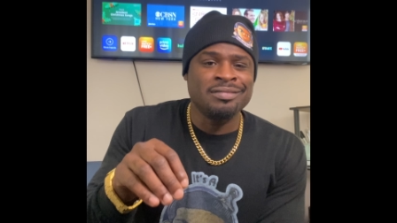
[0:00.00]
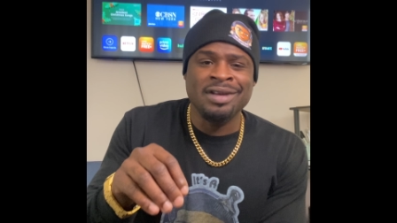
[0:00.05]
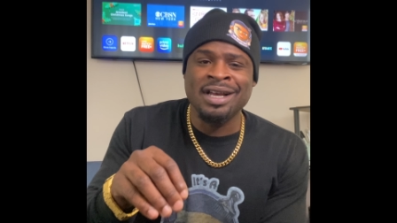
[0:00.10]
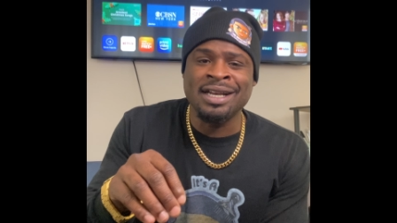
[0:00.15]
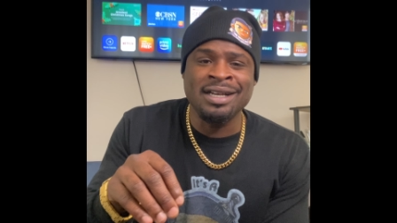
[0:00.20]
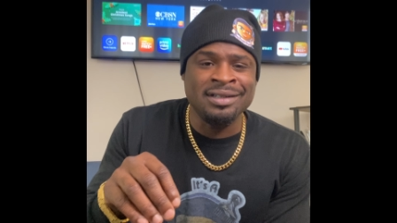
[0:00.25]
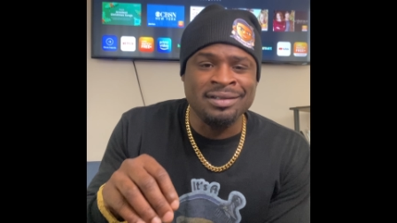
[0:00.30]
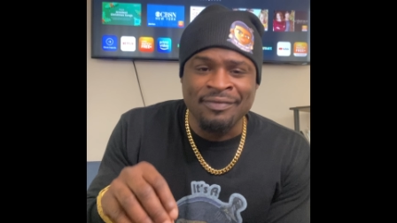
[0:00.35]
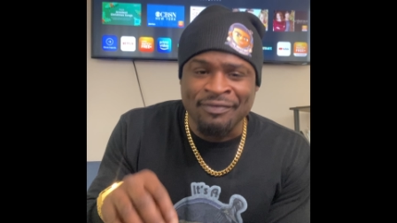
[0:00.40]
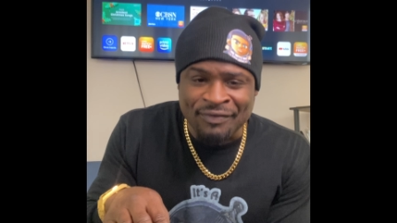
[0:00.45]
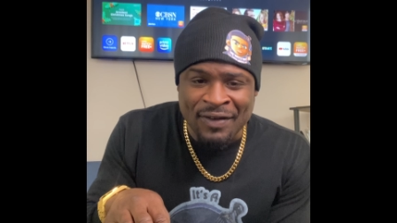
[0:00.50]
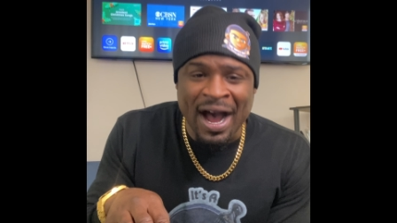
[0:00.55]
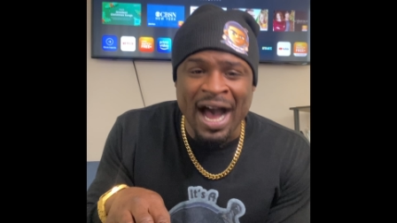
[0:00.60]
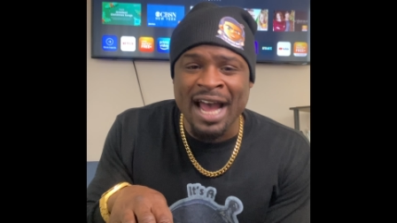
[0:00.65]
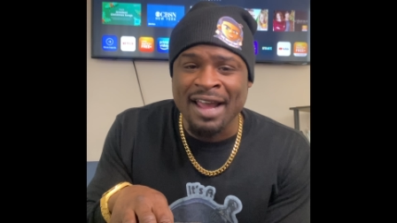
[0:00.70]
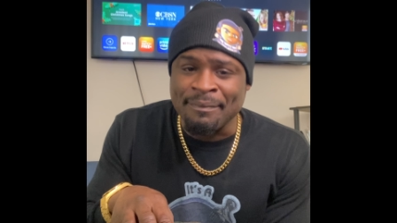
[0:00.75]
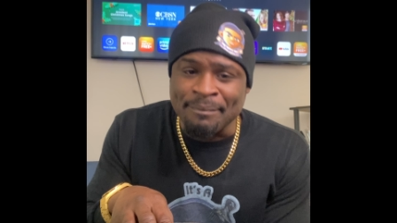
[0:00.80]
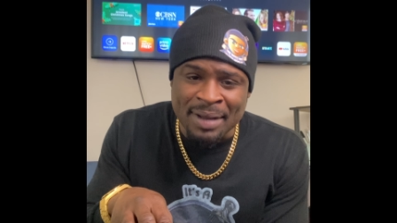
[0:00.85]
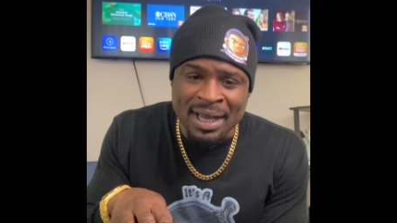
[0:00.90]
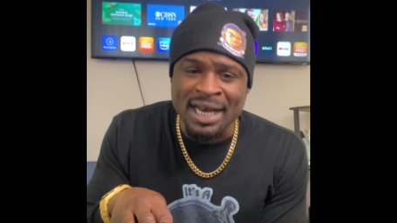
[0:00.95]
in
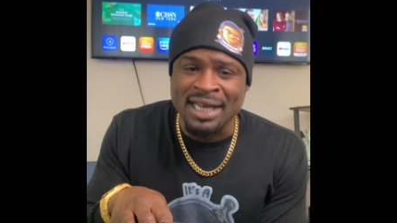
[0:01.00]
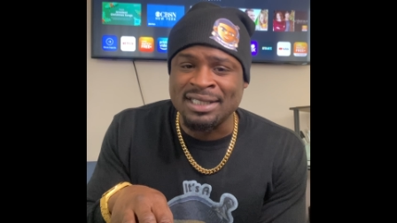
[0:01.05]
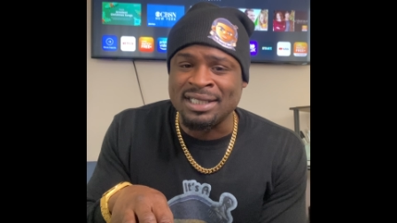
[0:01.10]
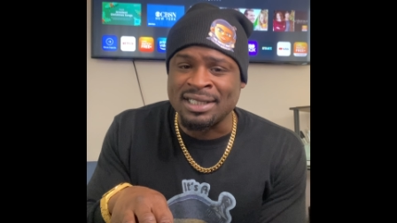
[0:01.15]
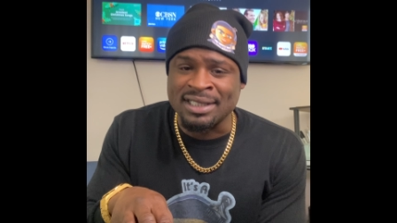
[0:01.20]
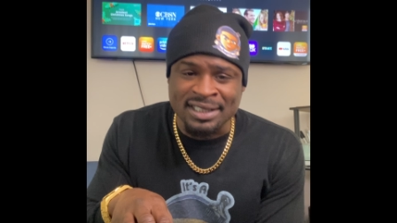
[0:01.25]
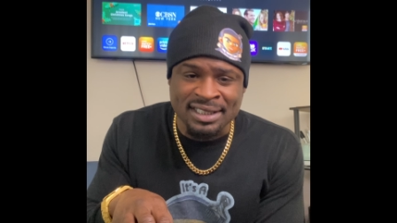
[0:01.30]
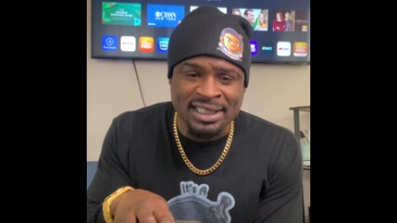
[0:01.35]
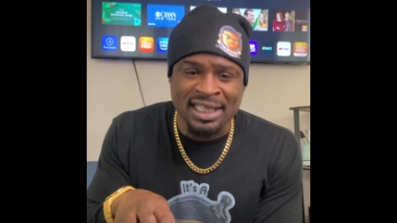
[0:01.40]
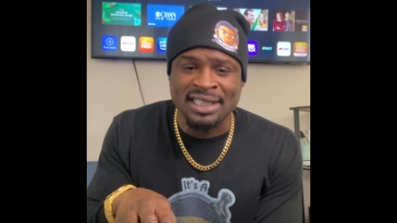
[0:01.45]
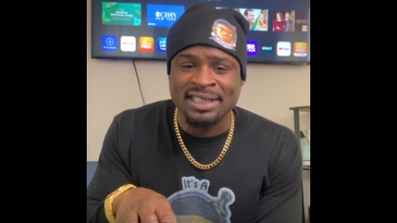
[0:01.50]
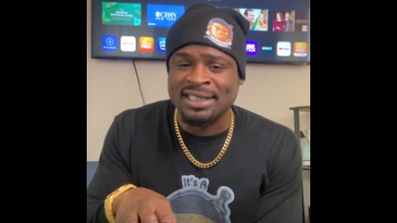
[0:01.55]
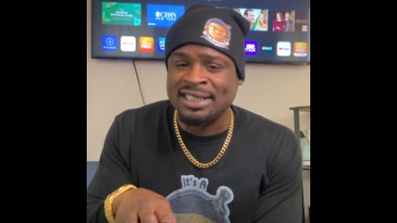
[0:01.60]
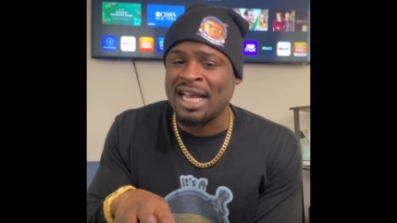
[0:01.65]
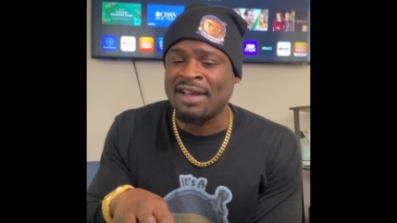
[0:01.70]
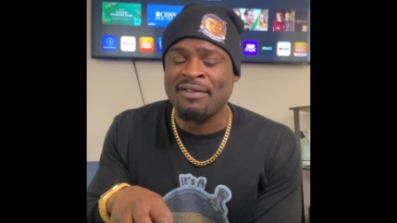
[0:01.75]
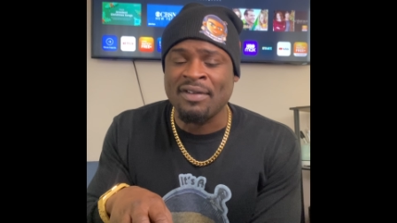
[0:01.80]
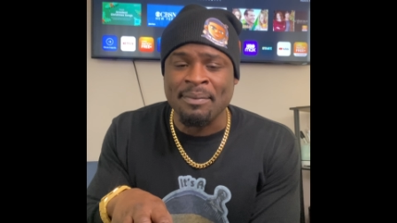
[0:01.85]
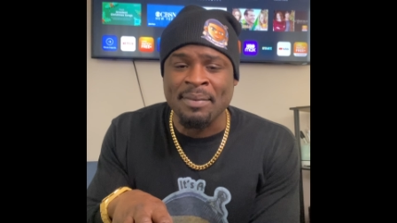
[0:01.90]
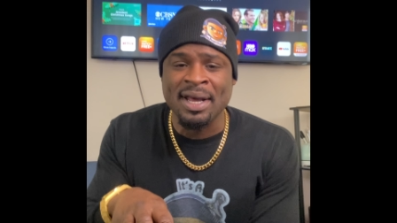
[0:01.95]
five minutes, in six,
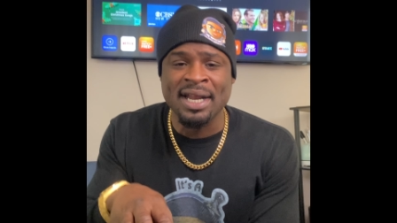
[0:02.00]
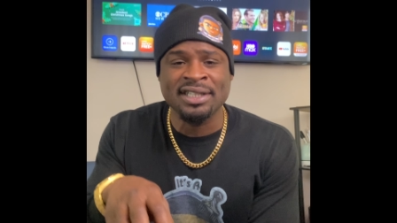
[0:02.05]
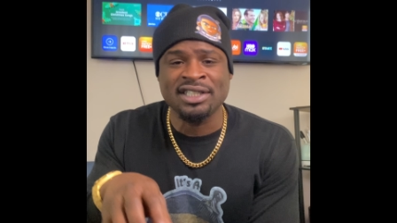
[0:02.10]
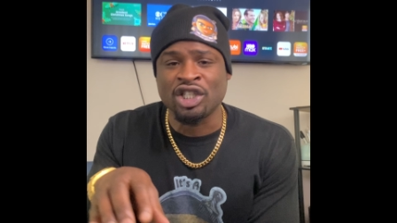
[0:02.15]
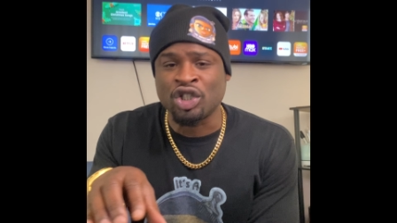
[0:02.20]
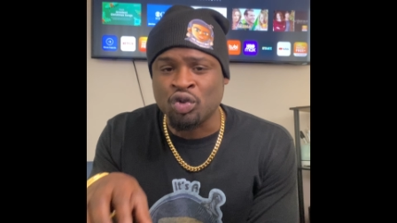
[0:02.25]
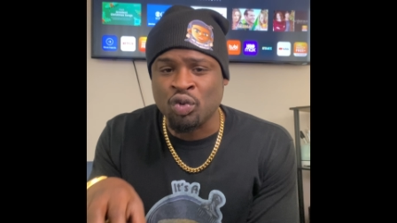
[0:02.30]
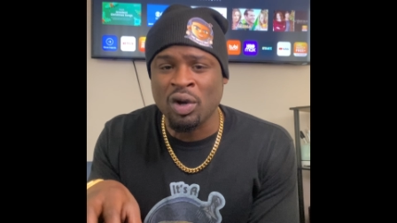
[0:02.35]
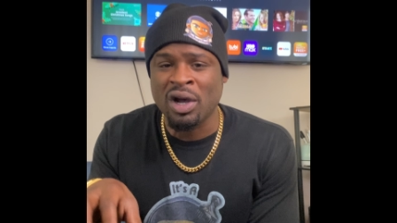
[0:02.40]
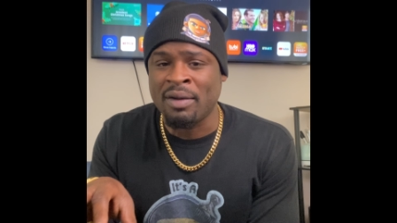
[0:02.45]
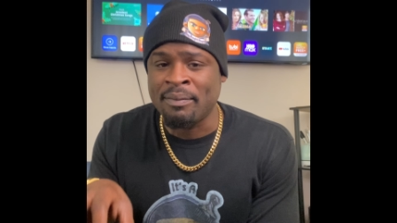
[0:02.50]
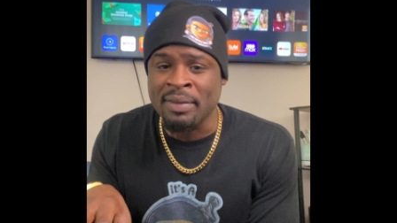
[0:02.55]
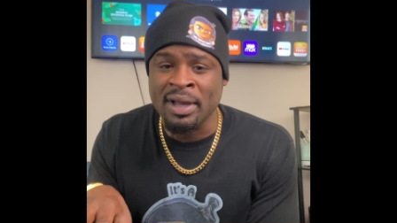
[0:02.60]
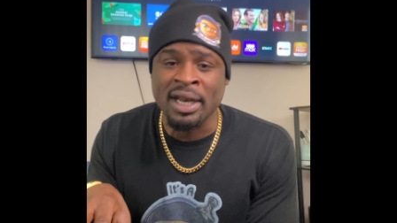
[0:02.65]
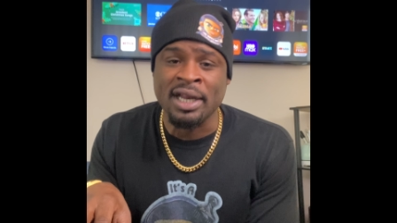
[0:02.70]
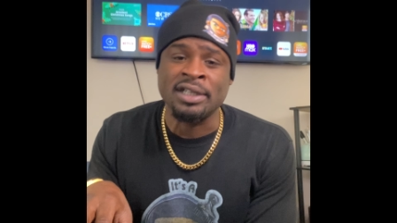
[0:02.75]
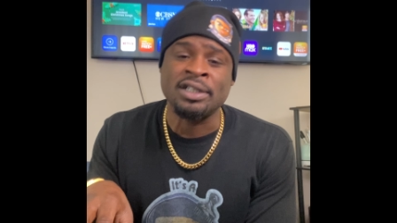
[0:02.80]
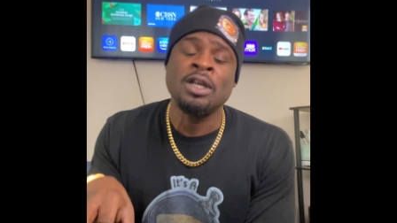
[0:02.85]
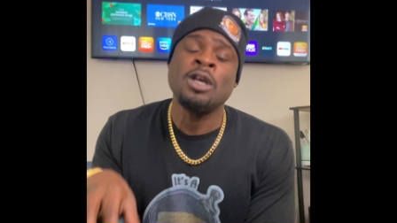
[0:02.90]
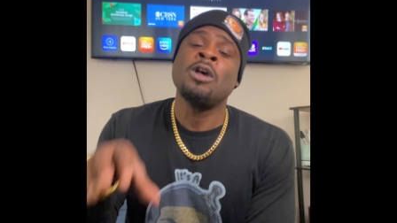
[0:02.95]
seven minutes, in twelve
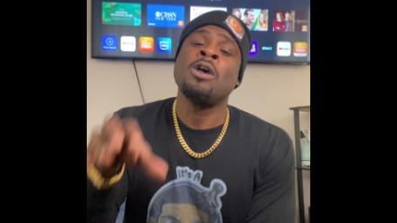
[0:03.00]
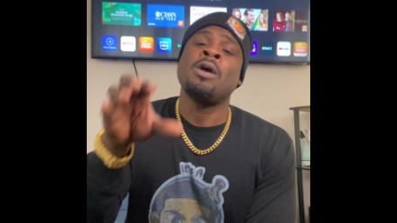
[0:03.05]
minutes.